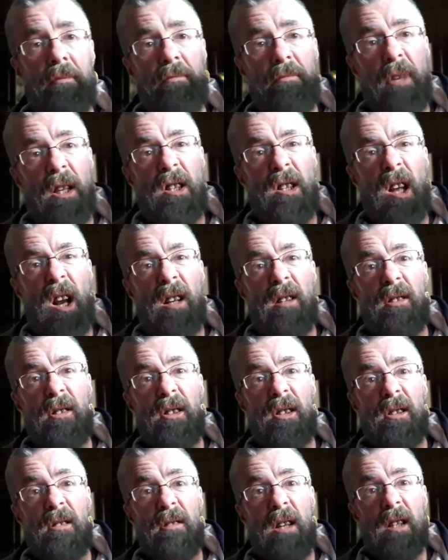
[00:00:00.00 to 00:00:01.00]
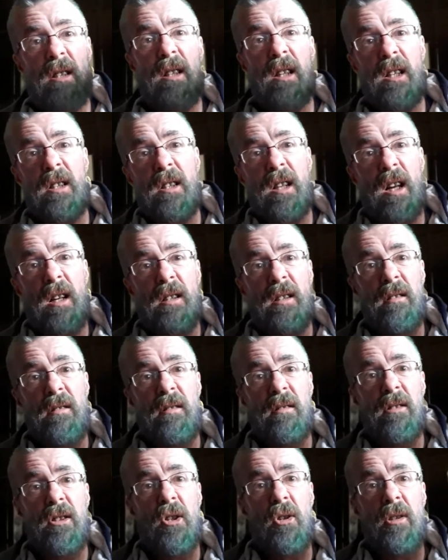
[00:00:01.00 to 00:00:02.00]
Nice tartans. That's a nice tartan.
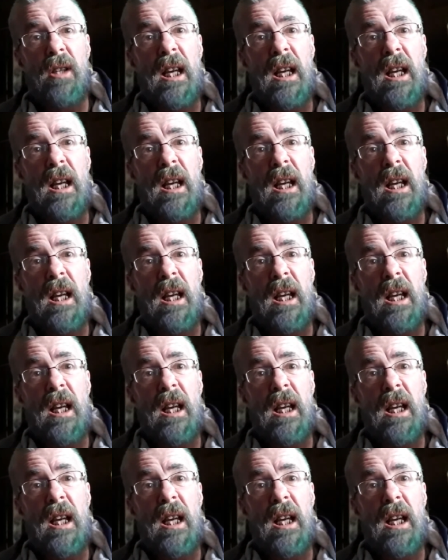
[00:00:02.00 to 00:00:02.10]
It's called